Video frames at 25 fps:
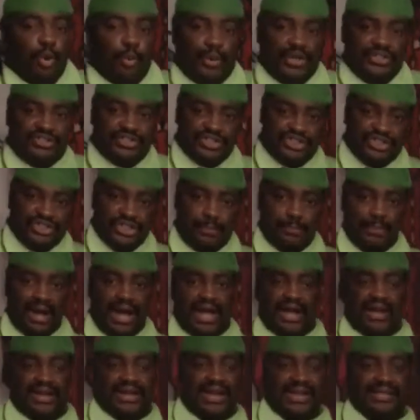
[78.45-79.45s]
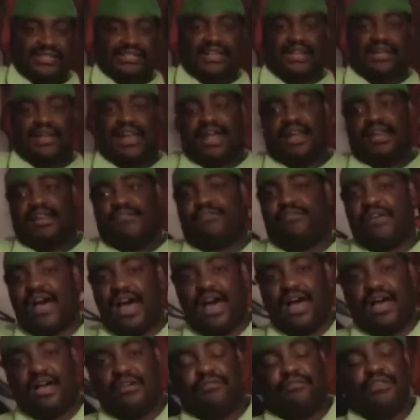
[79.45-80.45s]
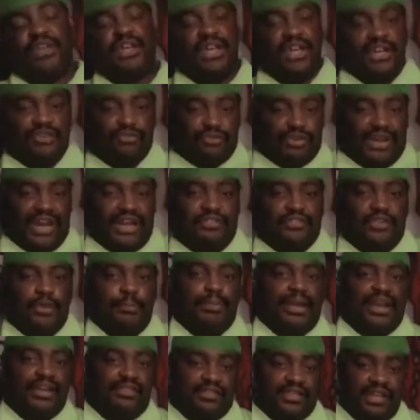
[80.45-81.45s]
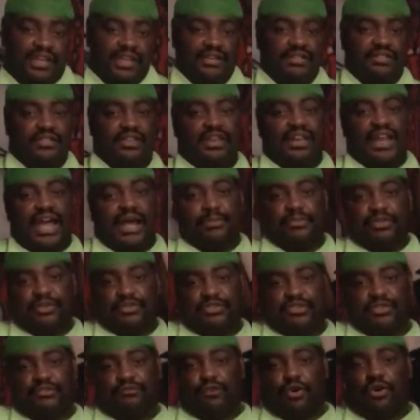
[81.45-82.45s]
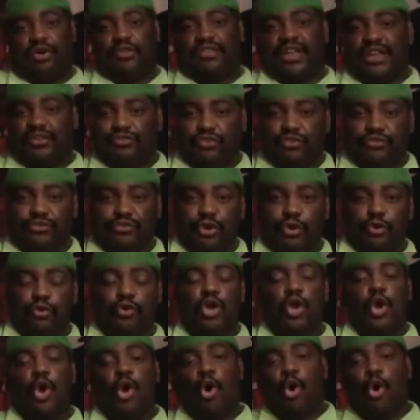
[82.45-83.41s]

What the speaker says: Went to Shema in 1995. So that's the basic synopsis as far as that's concerned.